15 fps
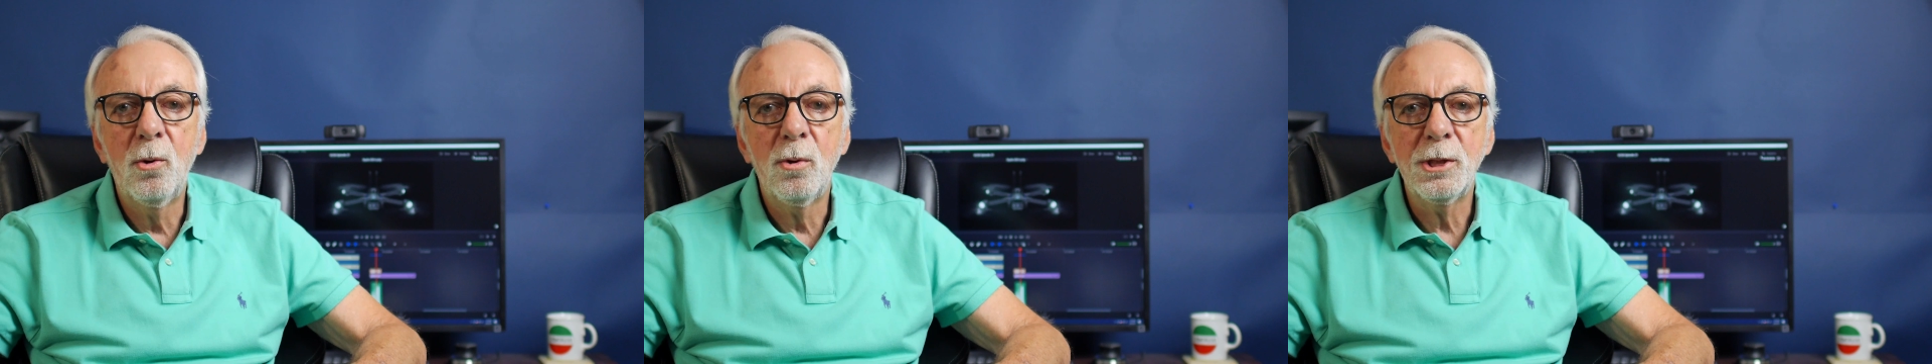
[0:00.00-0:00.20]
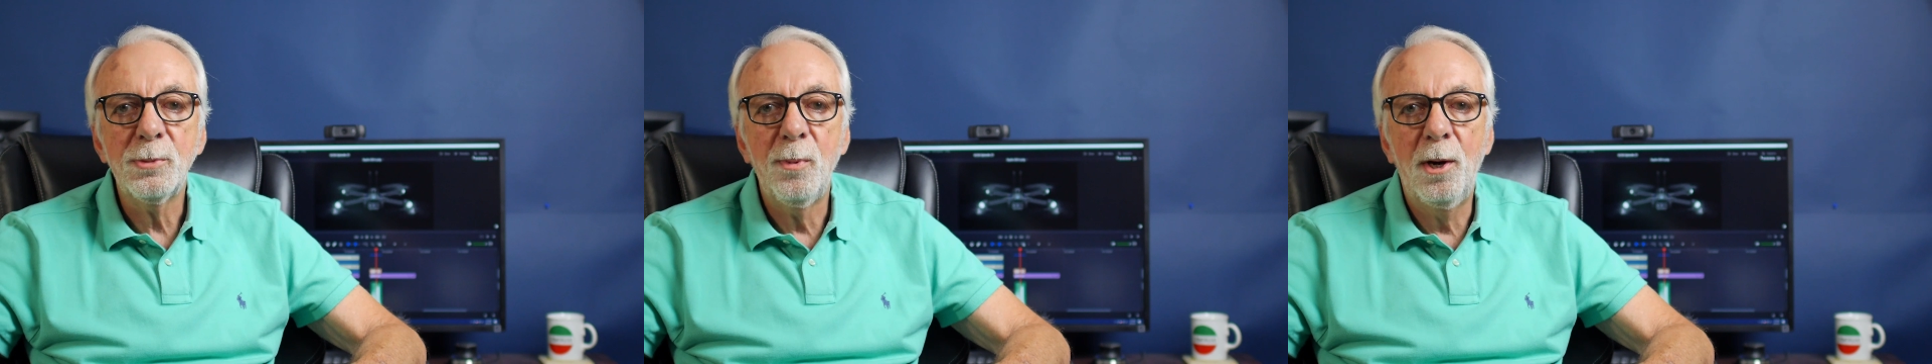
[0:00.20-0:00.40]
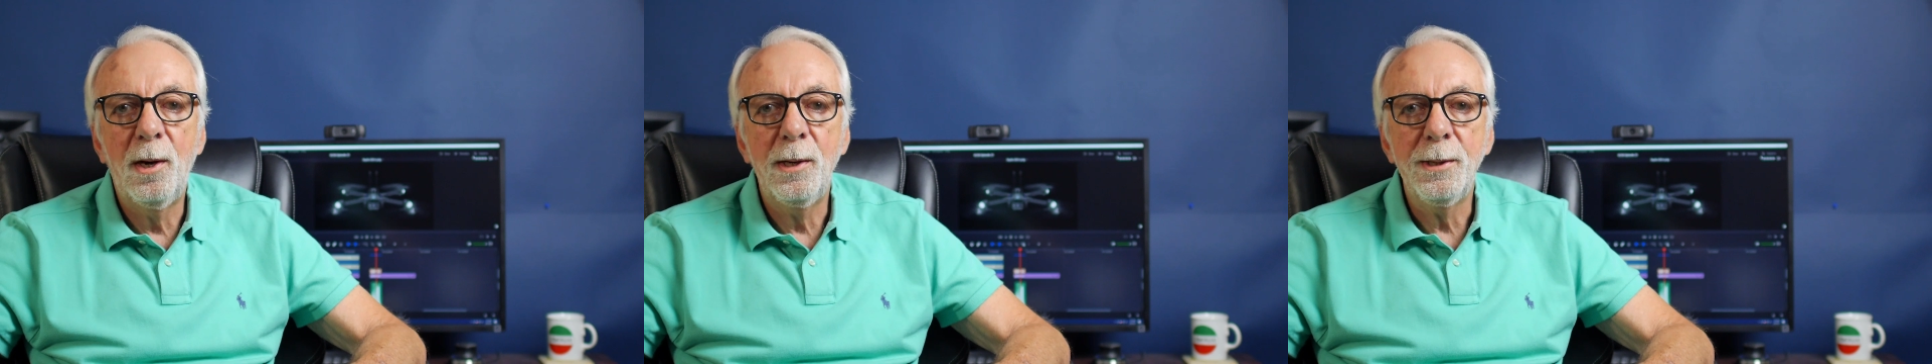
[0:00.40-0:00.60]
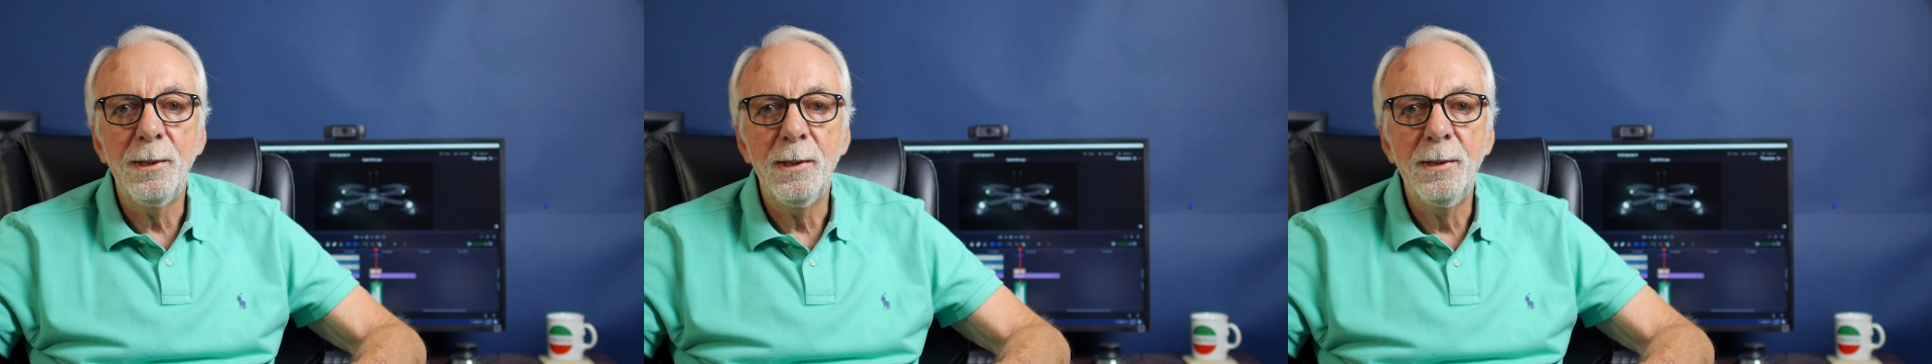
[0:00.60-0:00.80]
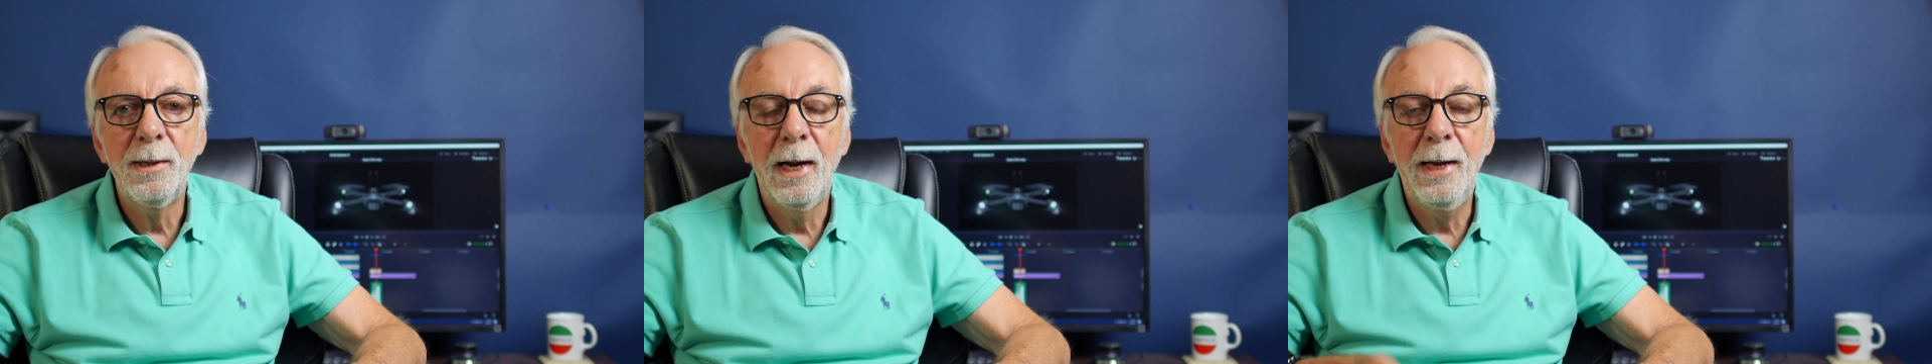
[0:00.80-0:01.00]

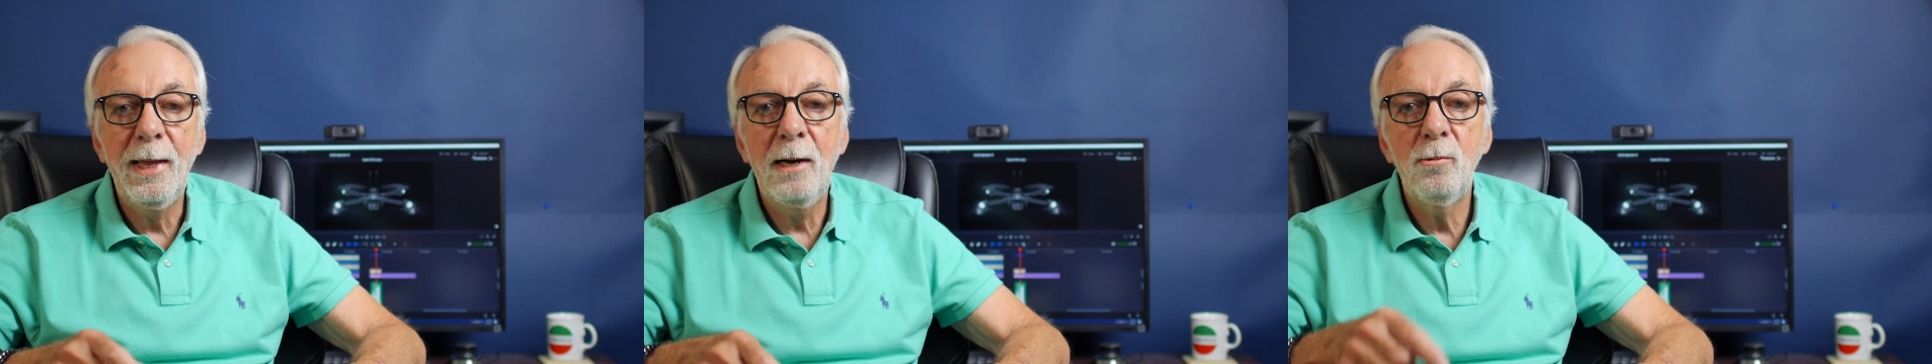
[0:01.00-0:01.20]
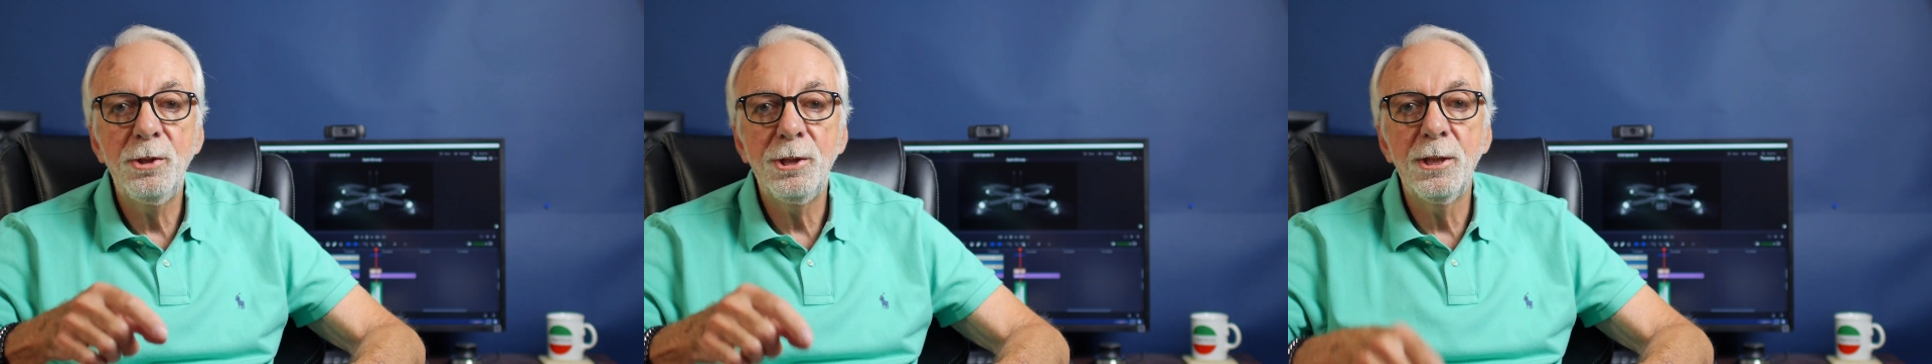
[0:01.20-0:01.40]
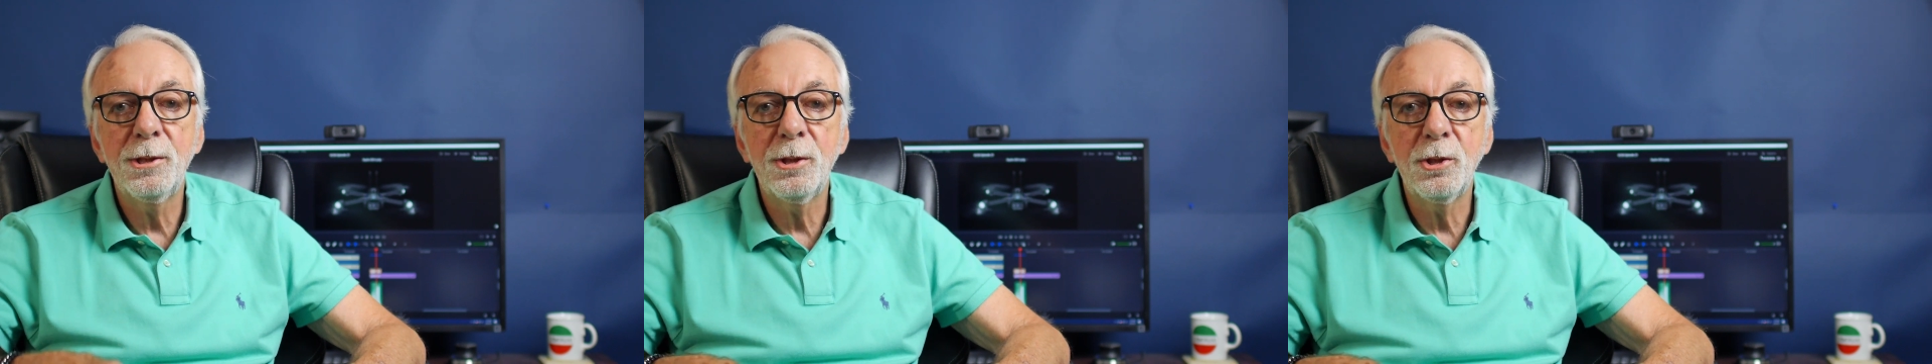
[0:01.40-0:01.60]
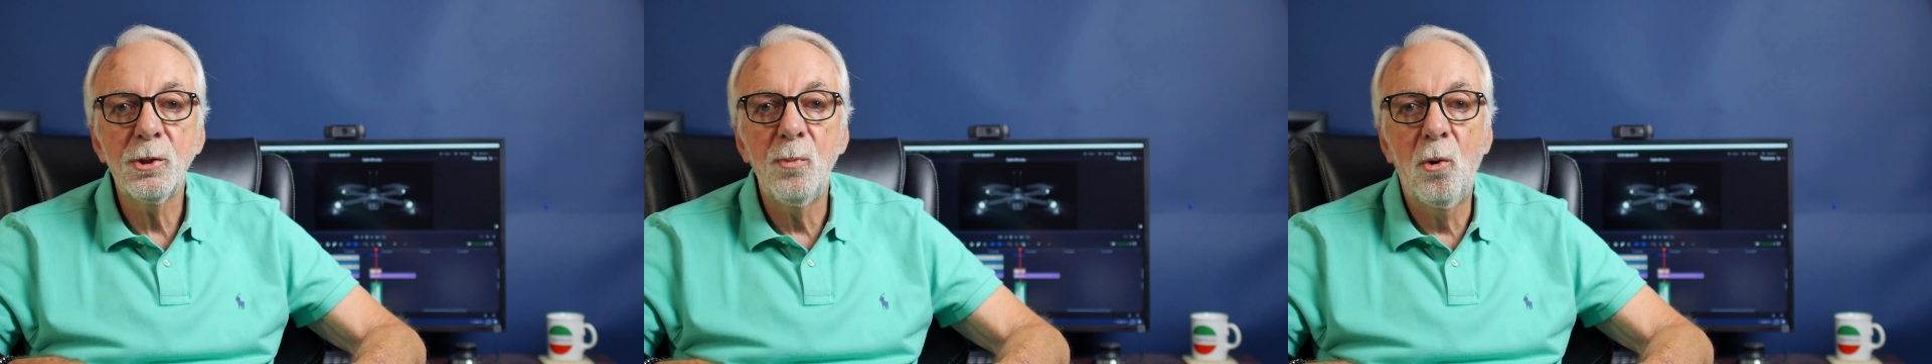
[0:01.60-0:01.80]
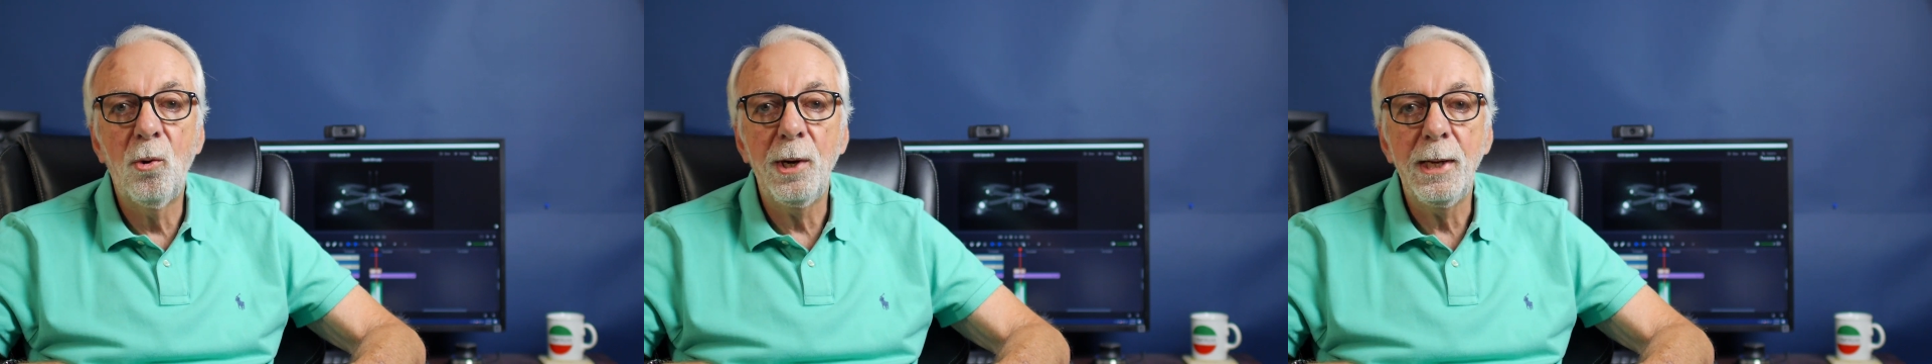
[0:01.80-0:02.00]
responded. And that was just this
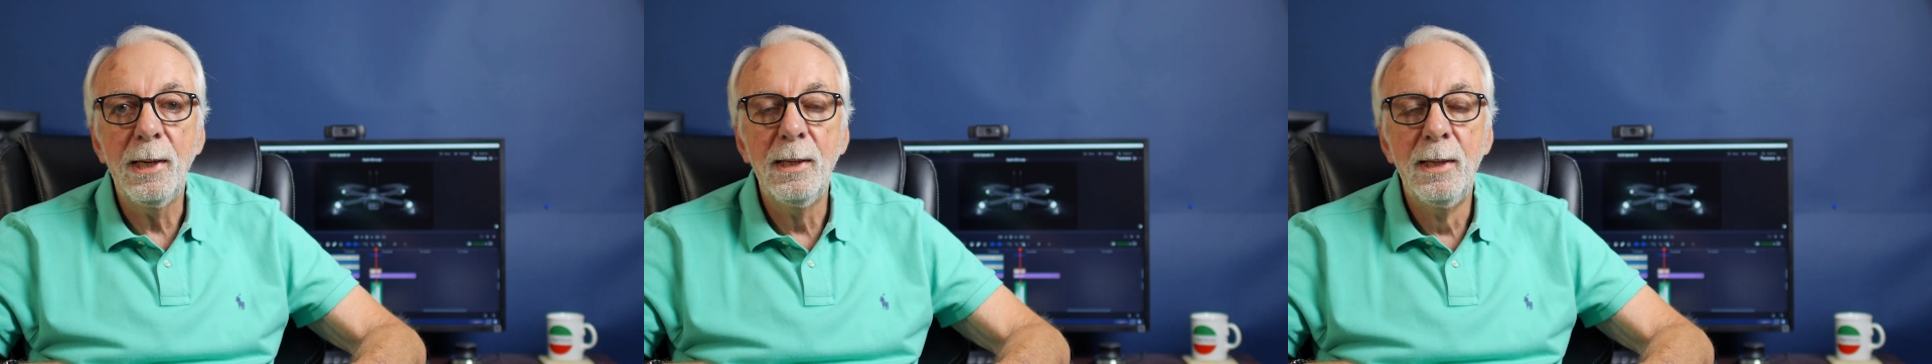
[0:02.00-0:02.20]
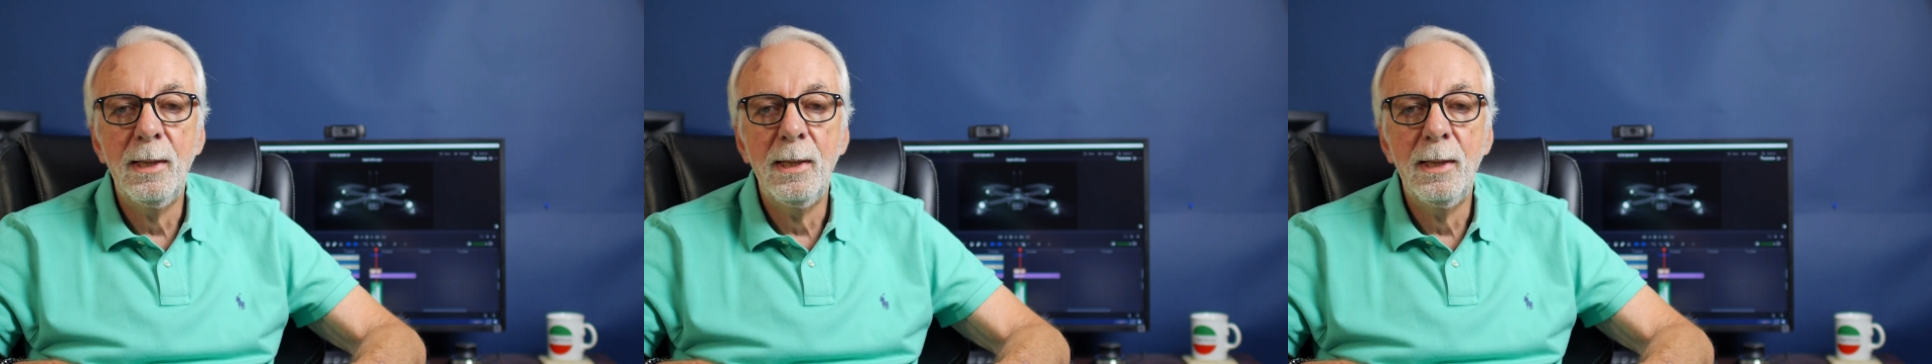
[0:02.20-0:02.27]
morning.